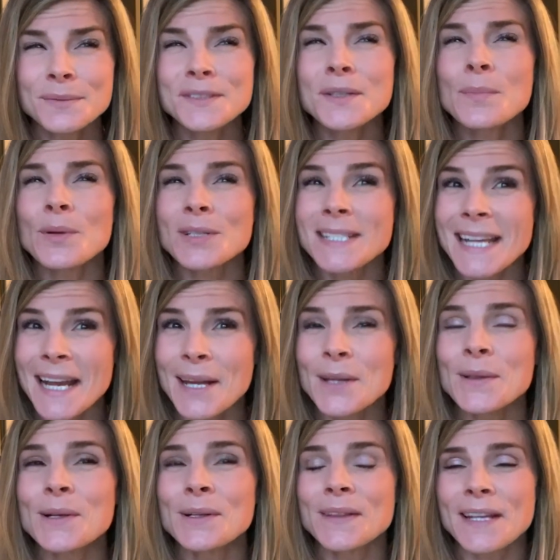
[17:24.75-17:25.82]
was a
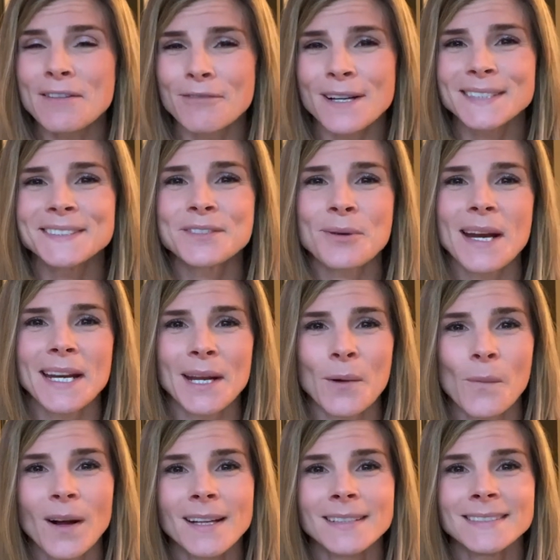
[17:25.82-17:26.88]
particularly frustrating
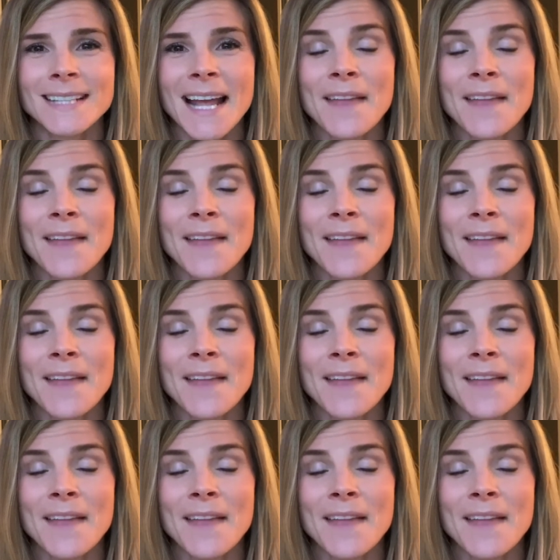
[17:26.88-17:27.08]
one,